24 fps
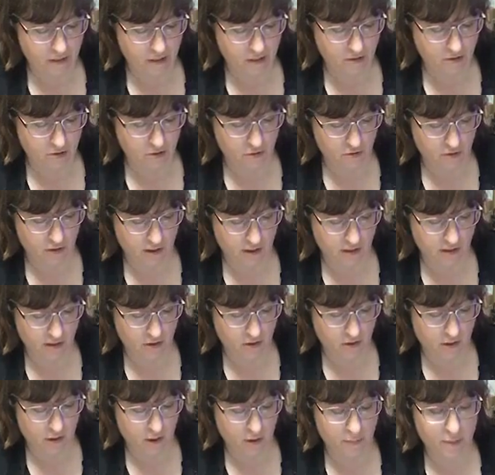new things that
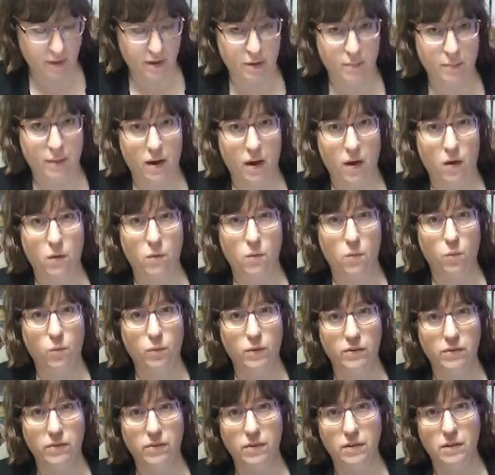are coming about
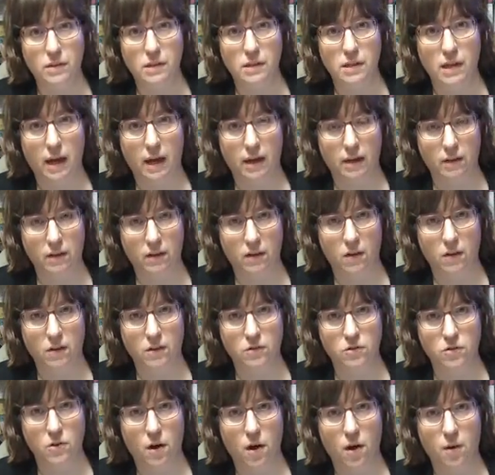with this catalog
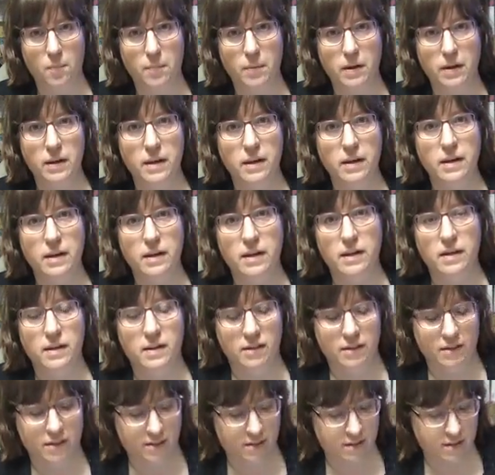drop.
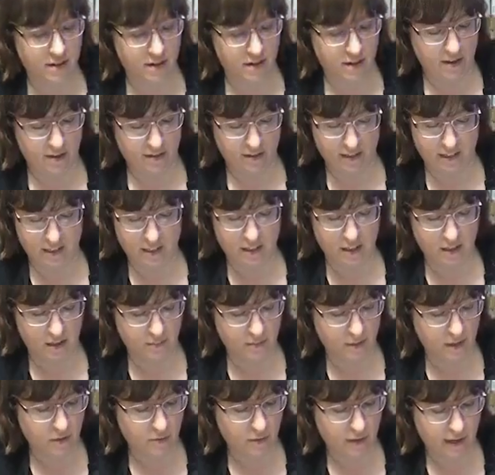It's gonna
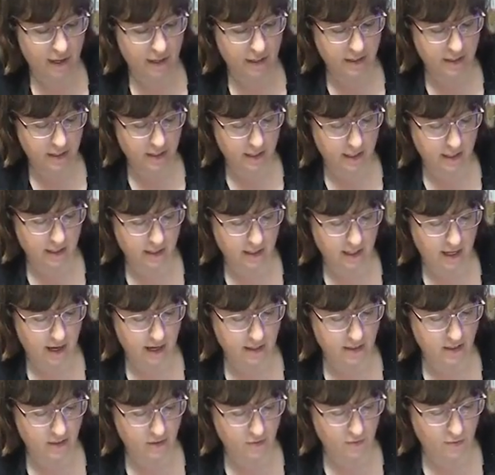be great.
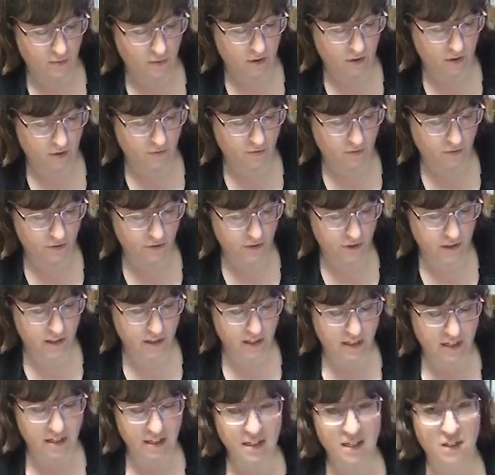Lots of wonderful
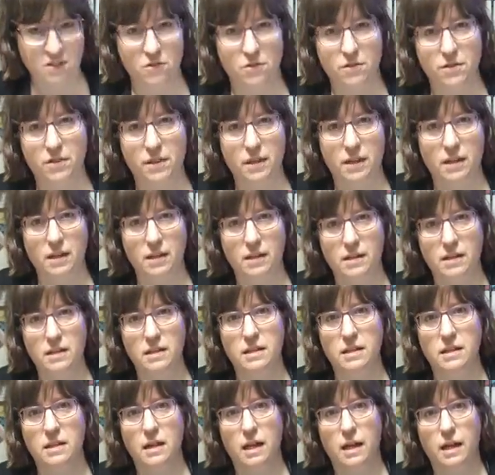seasonal
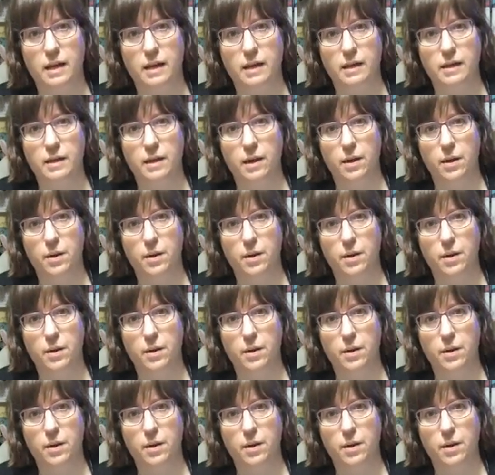things like